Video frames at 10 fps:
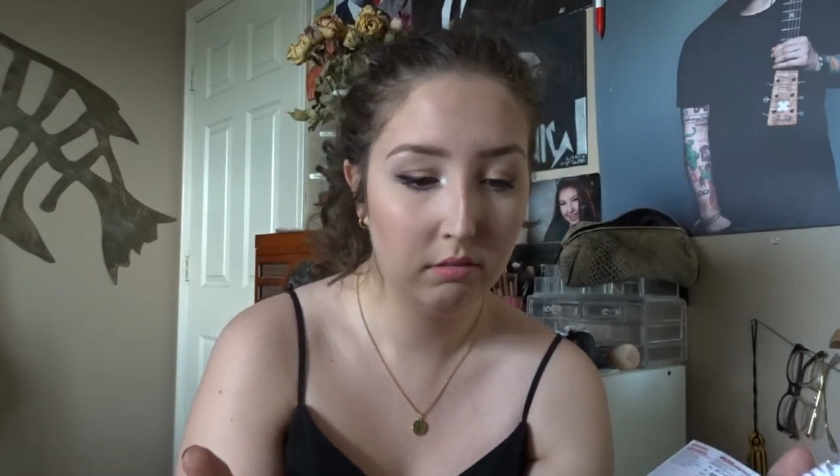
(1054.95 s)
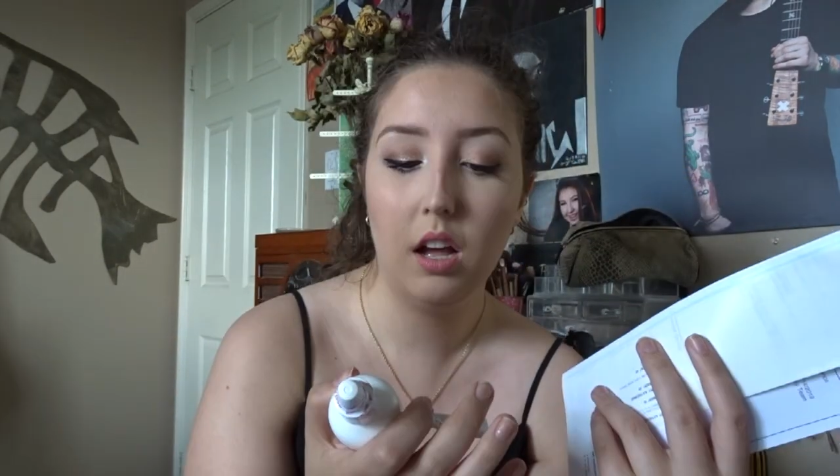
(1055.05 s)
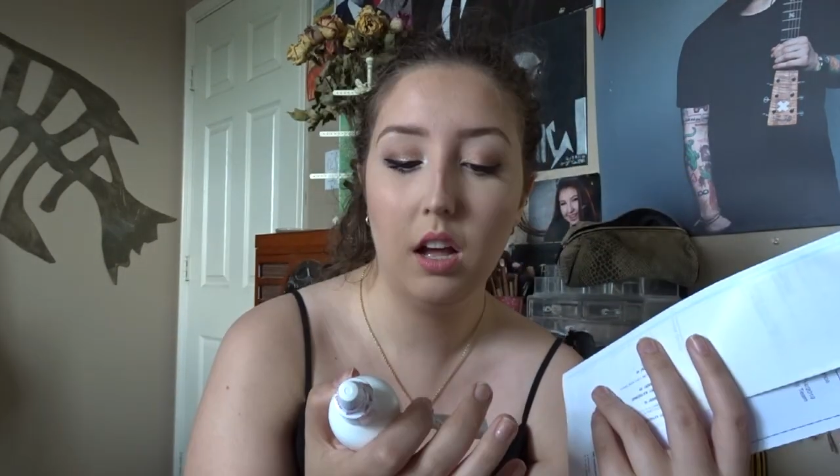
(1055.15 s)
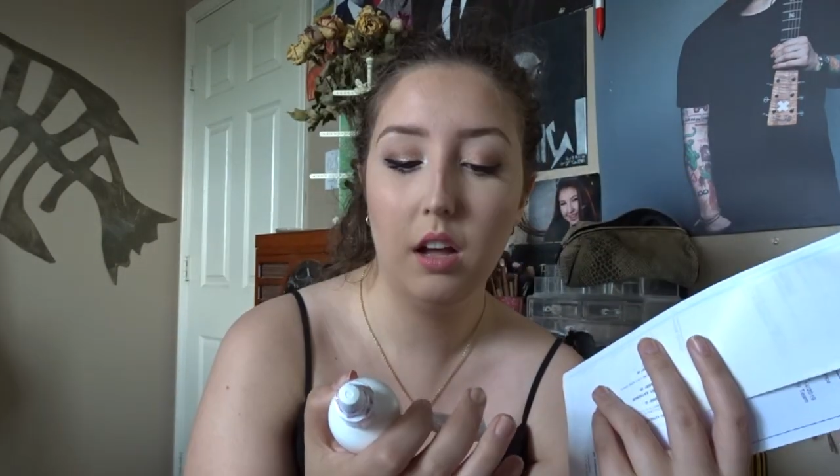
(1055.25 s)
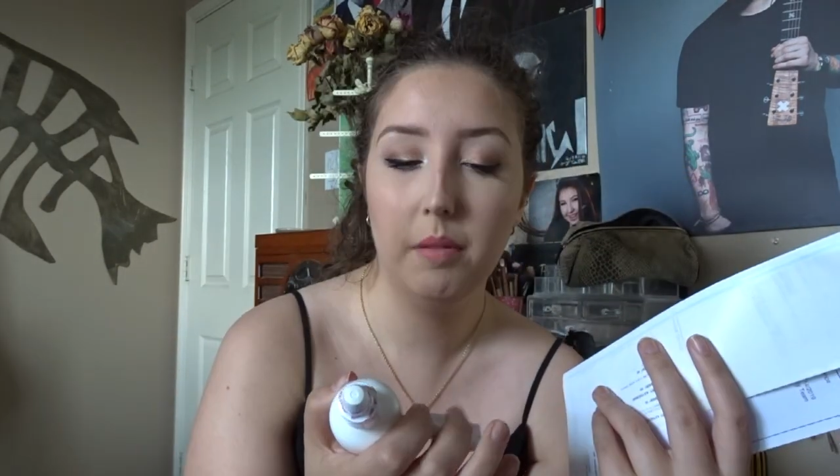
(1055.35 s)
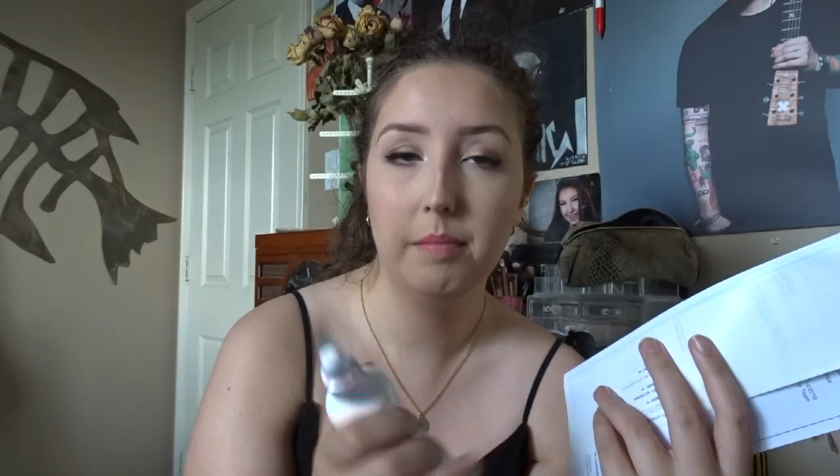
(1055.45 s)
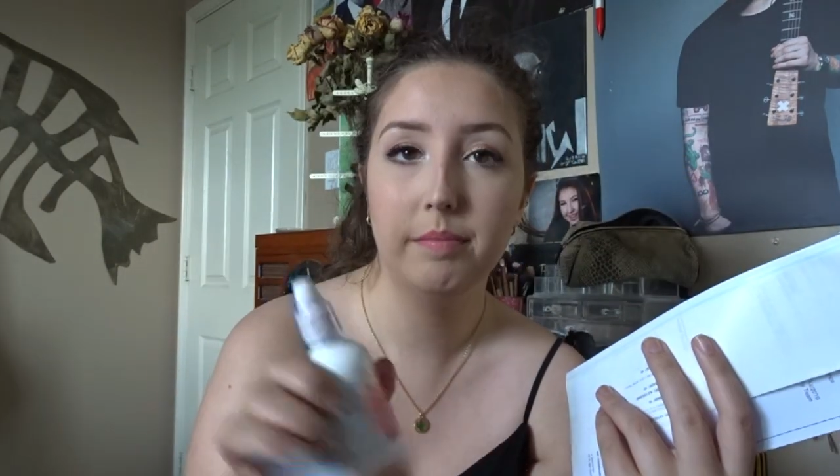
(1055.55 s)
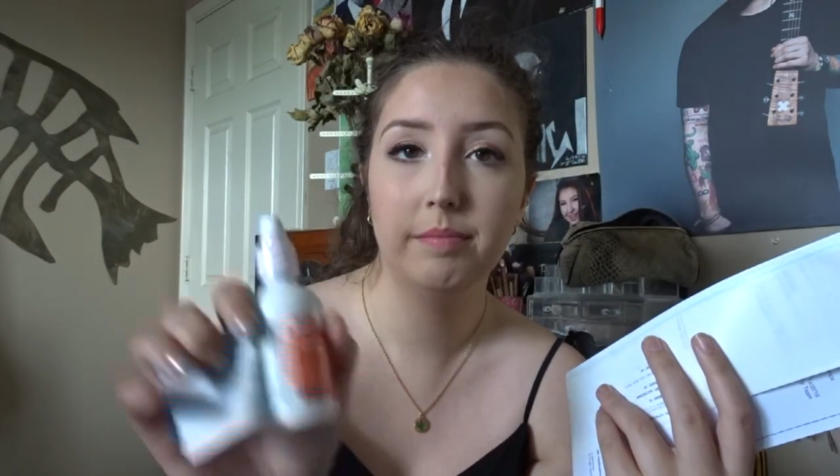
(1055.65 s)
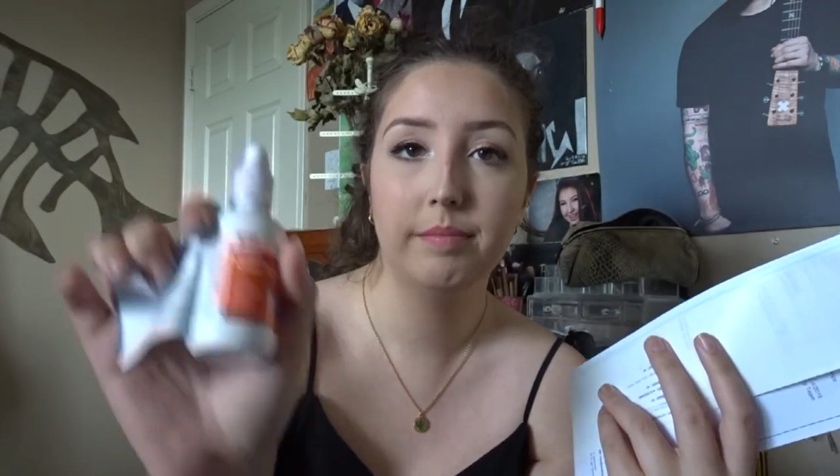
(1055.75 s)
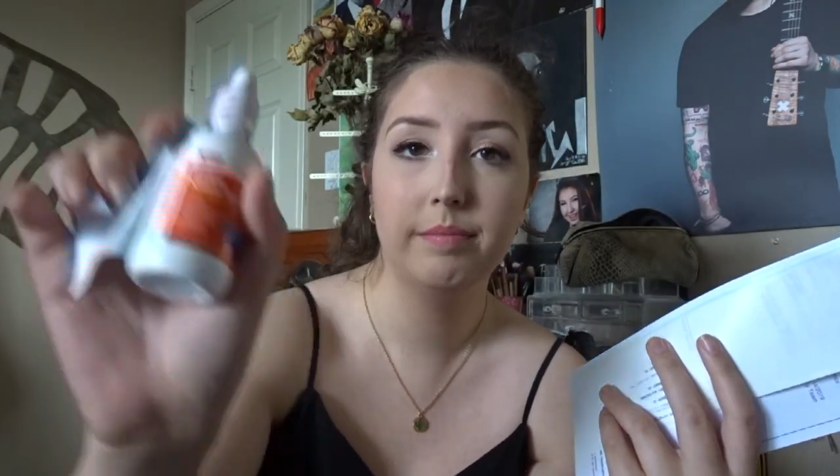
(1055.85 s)

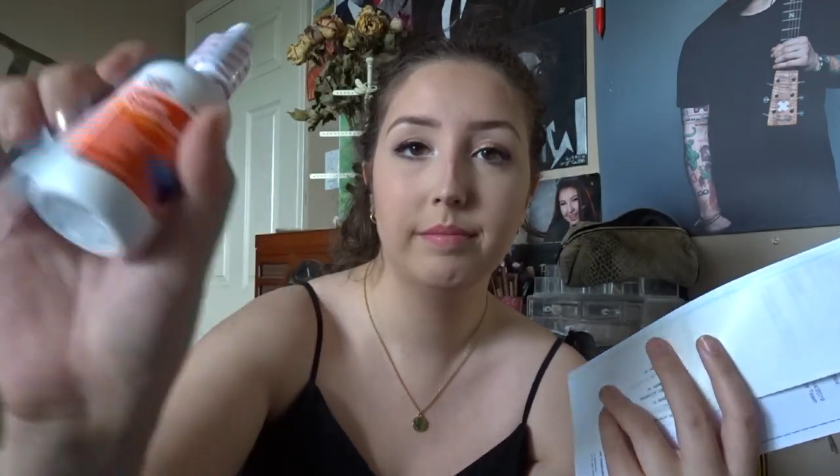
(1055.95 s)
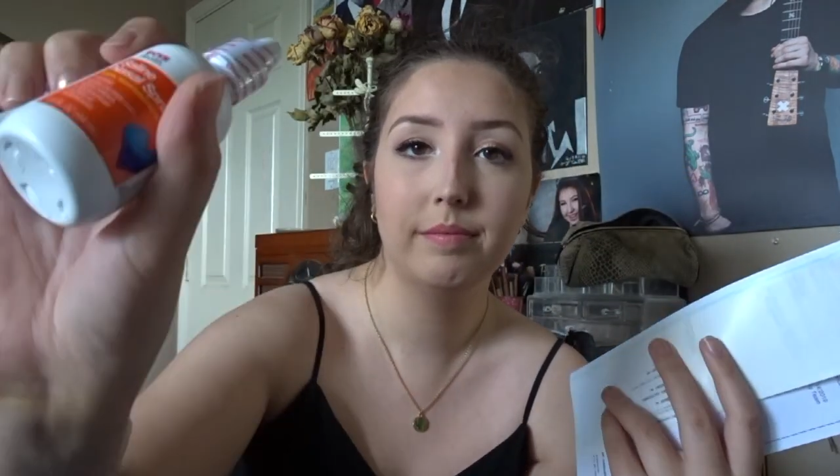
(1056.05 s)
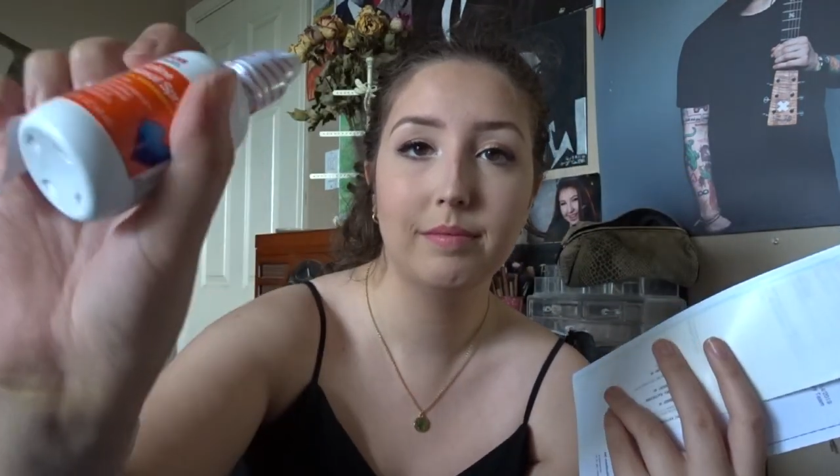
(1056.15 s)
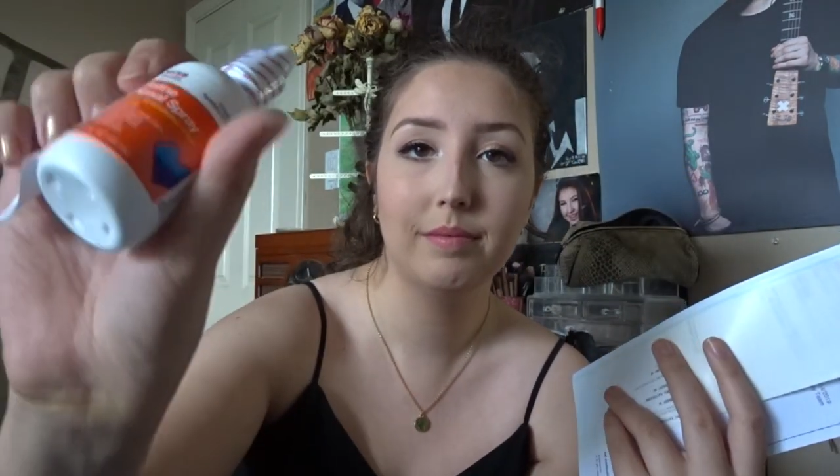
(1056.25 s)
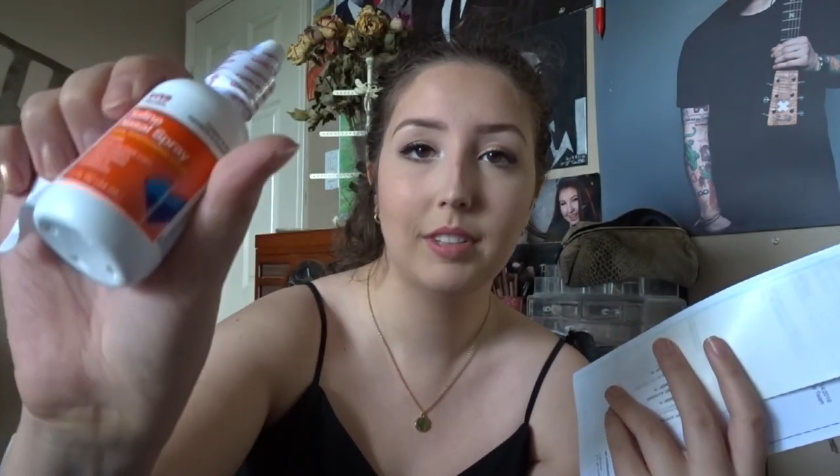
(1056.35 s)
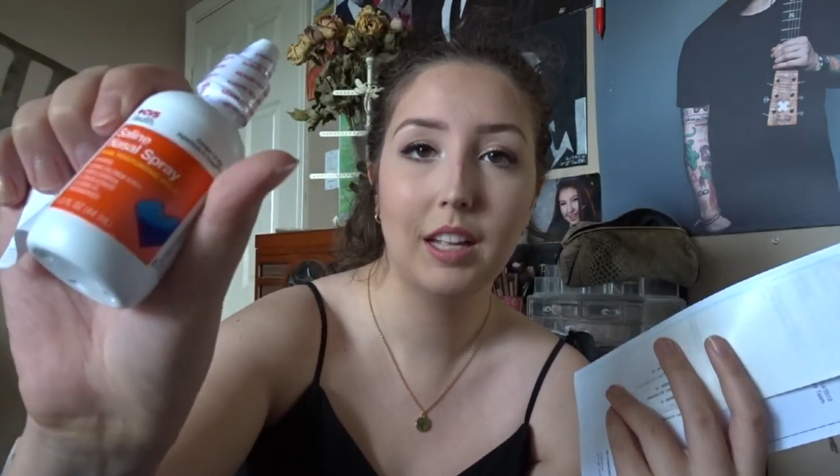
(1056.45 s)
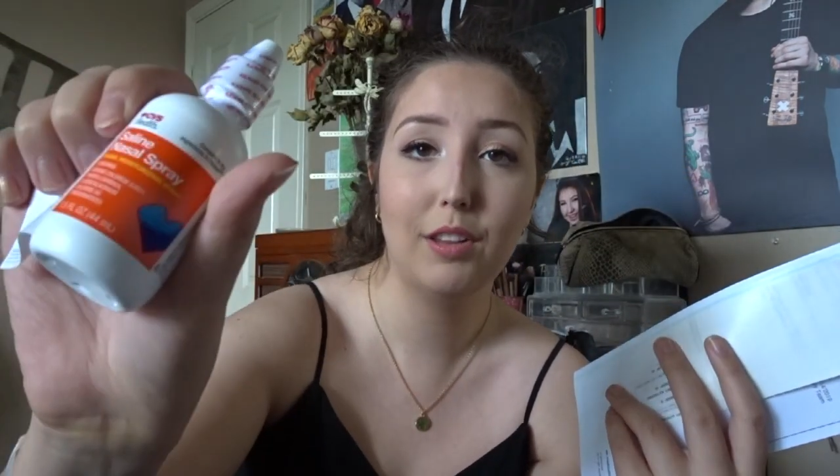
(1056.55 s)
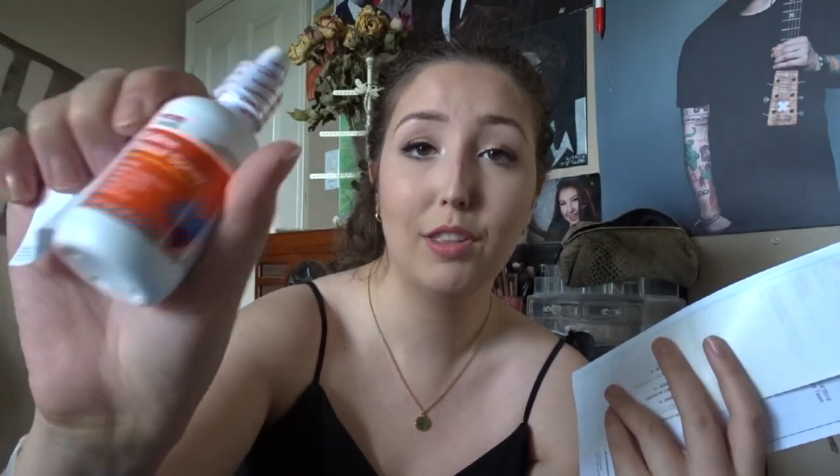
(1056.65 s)
It's